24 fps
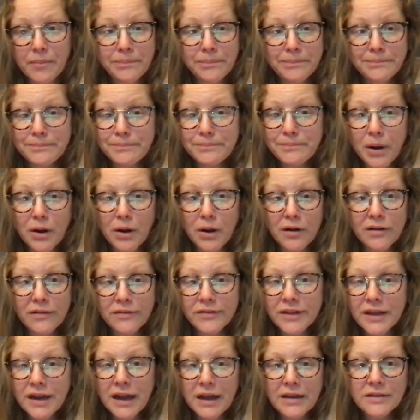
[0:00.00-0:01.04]
part of
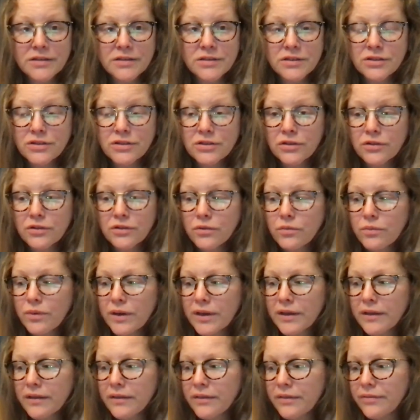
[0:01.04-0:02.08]
it has to do
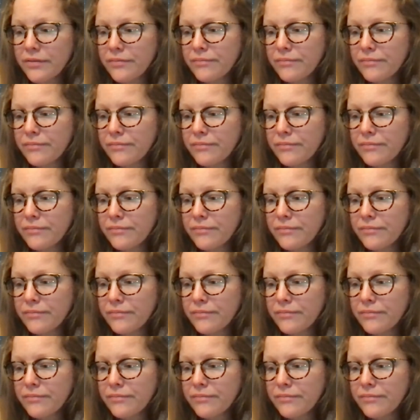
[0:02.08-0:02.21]
with